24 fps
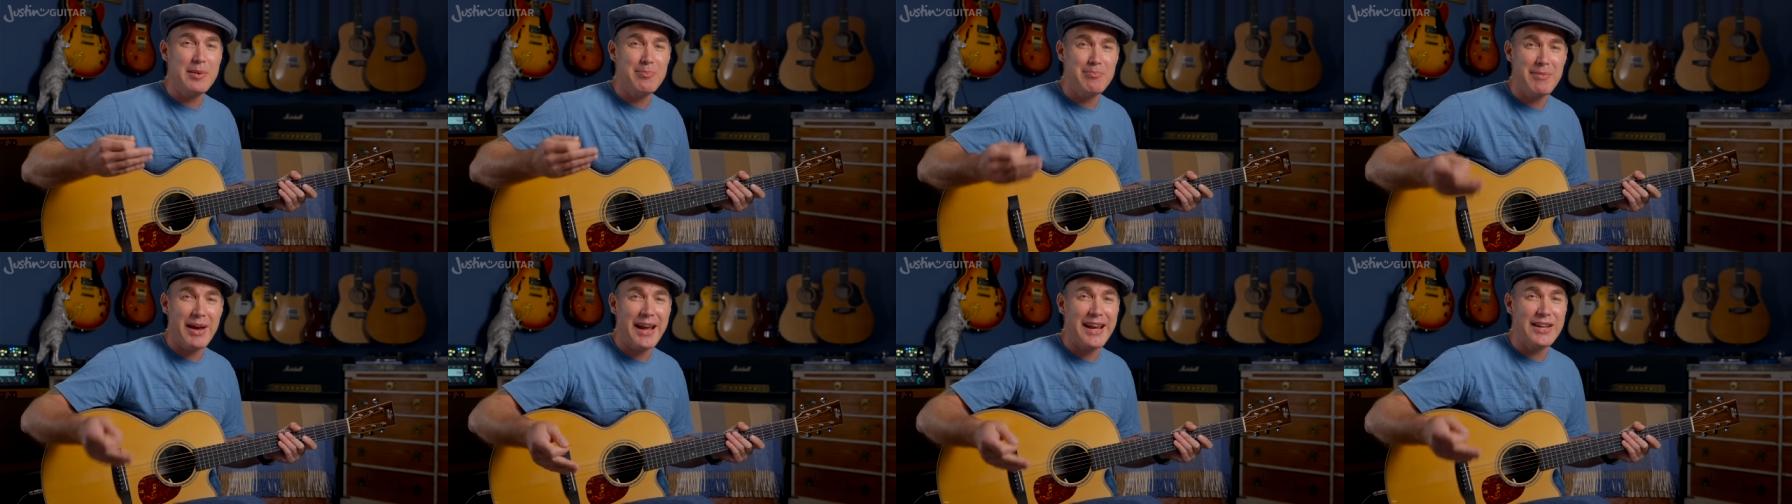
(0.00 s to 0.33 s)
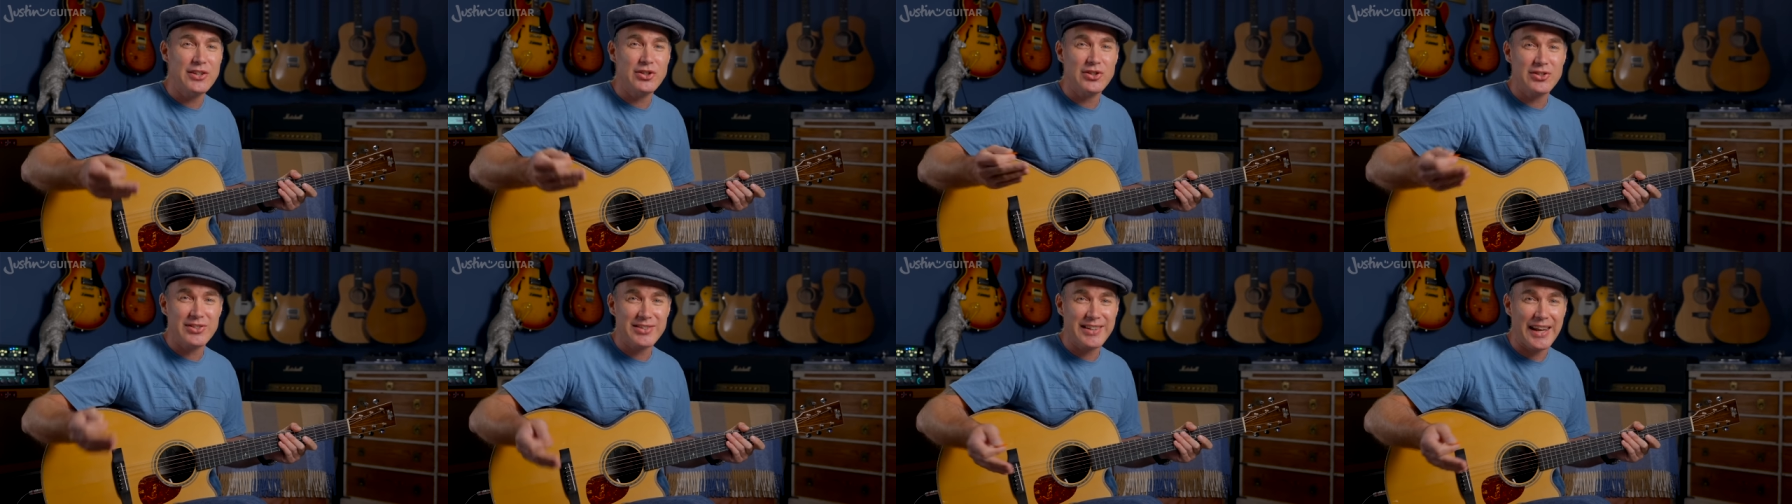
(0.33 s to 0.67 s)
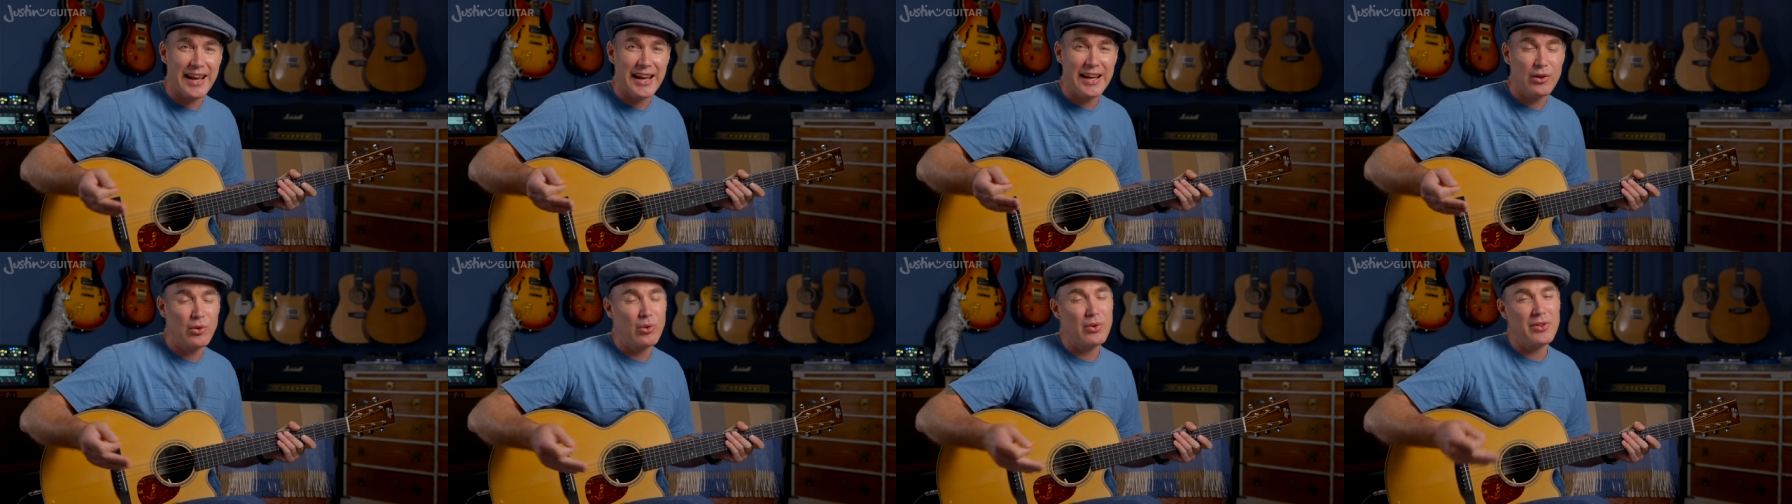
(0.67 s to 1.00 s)
major
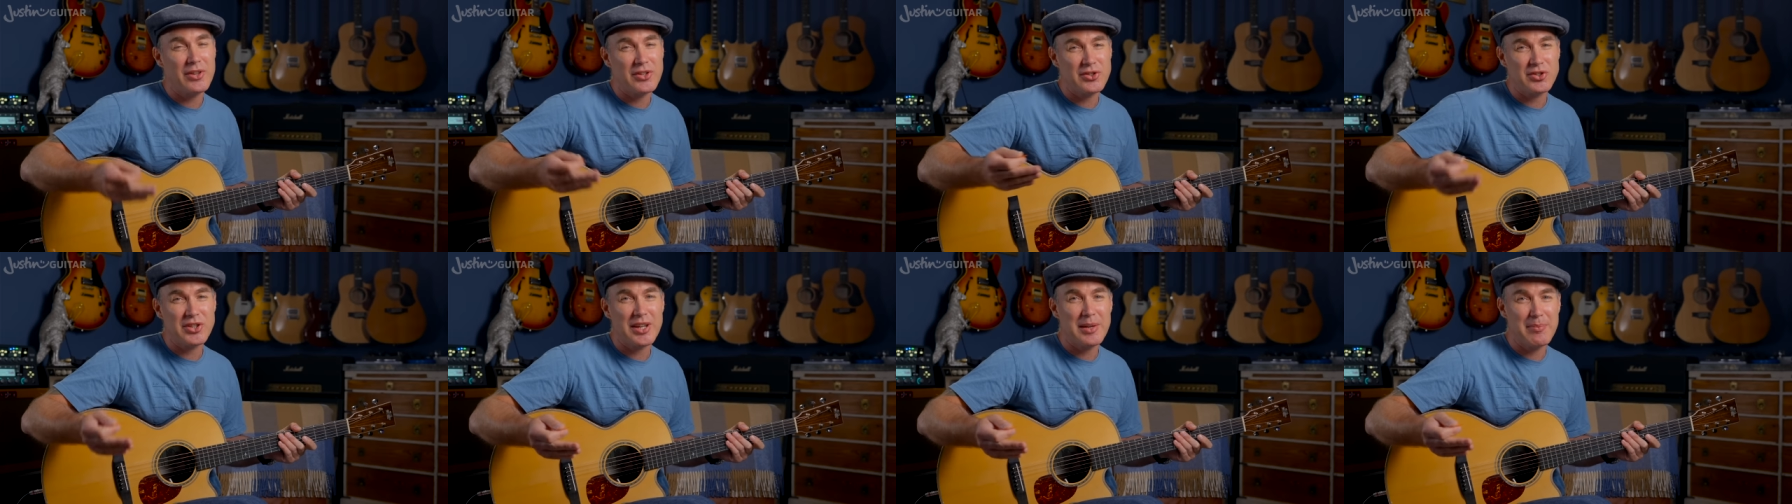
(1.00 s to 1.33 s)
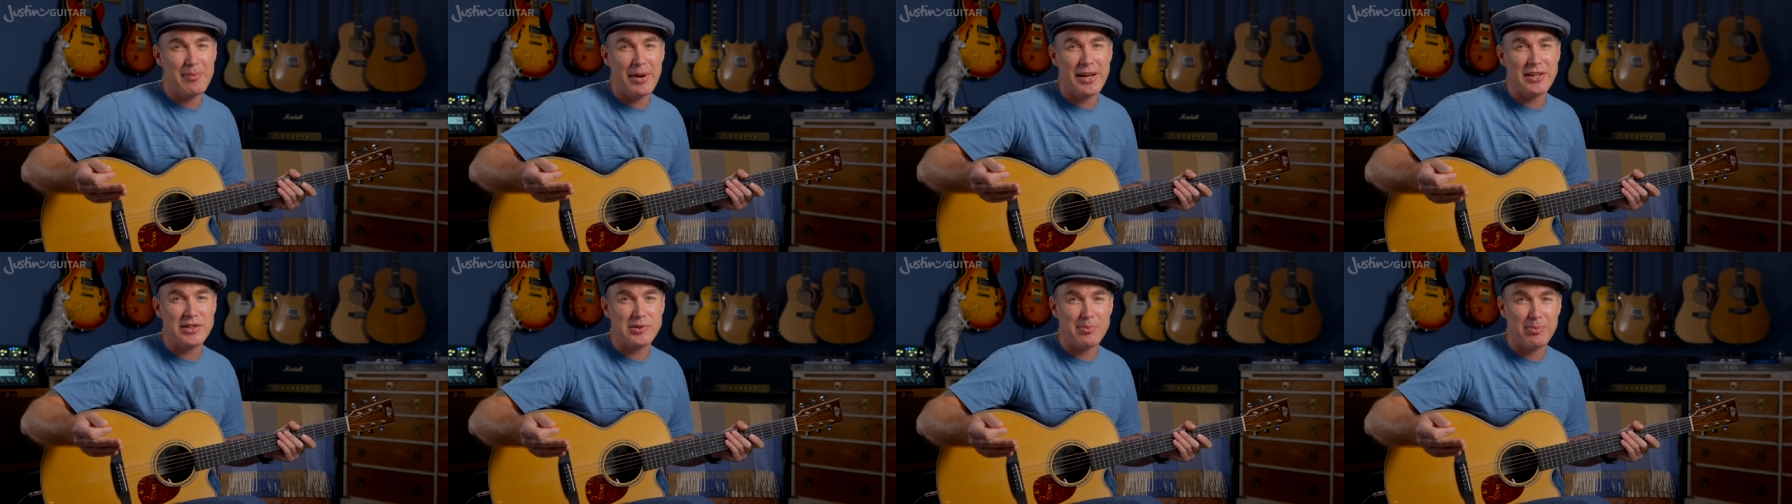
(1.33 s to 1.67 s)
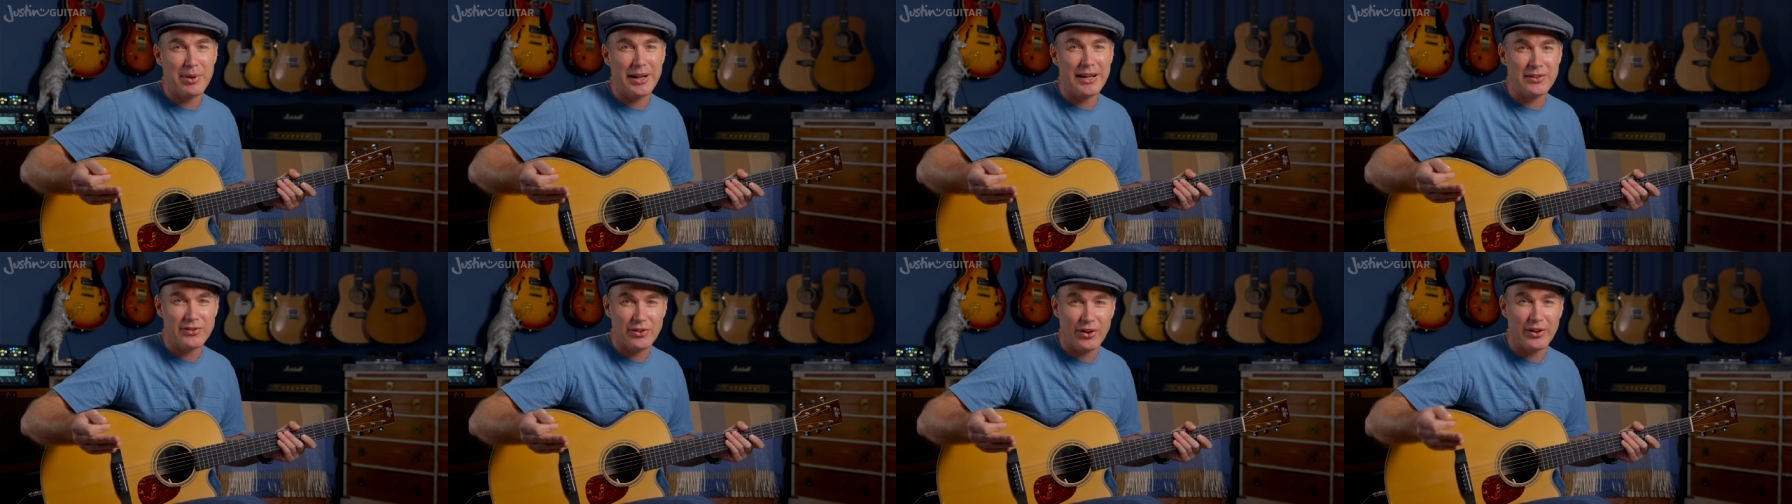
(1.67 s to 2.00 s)
scale or the G major
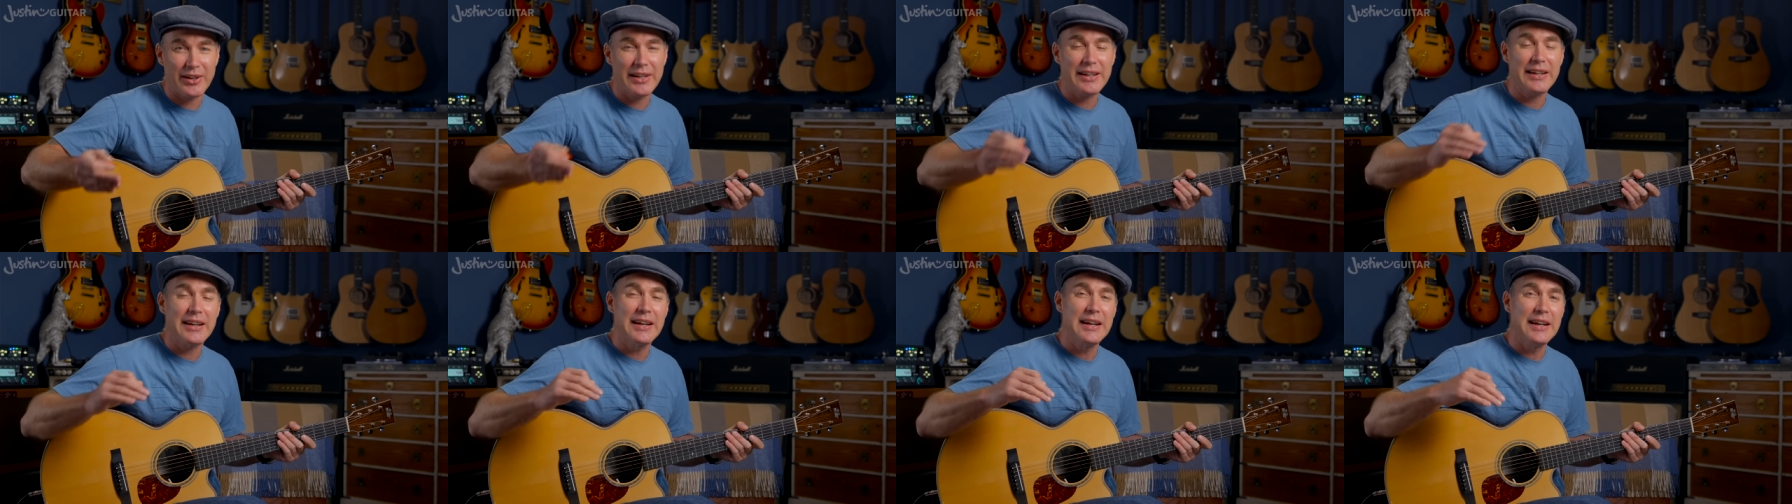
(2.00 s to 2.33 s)
pentatonic,